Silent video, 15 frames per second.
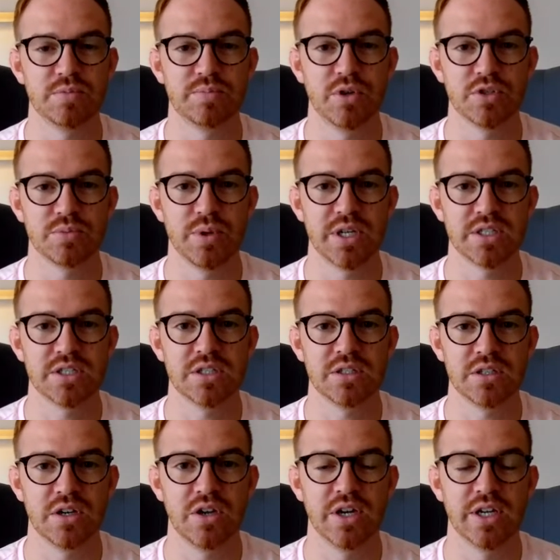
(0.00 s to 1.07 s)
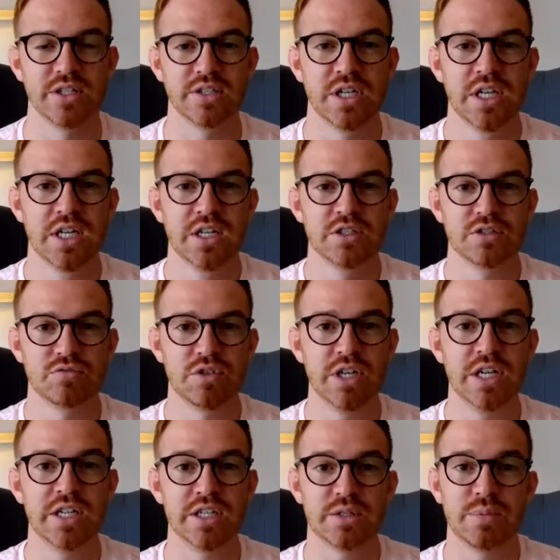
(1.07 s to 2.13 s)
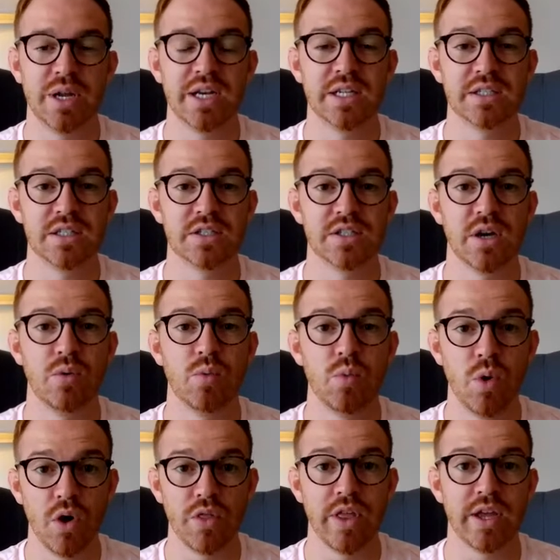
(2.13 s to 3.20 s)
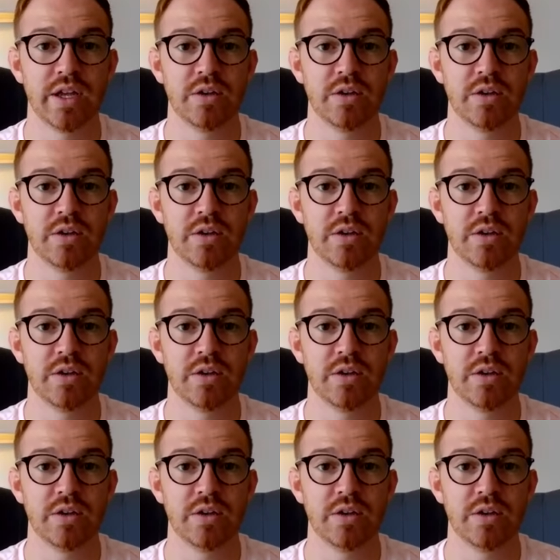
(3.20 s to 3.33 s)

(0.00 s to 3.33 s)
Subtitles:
prospects and clients to really explain in detail what